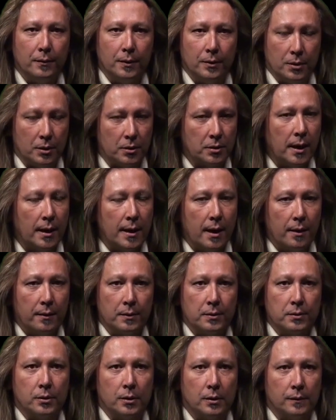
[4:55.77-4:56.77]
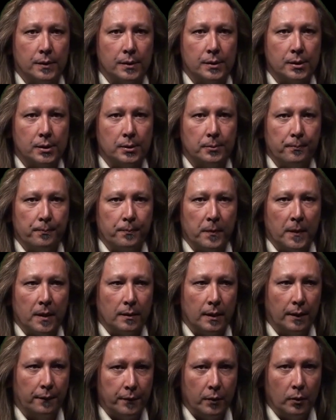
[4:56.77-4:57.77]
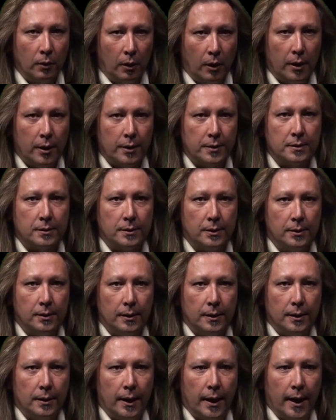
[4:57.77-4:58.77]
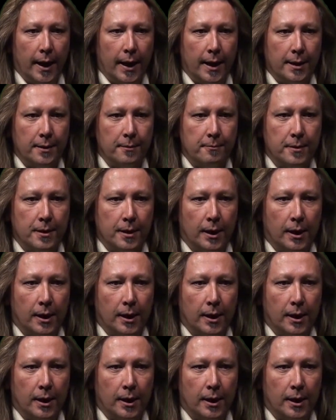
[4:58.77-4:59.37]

They just got out of the service, they feel lost, and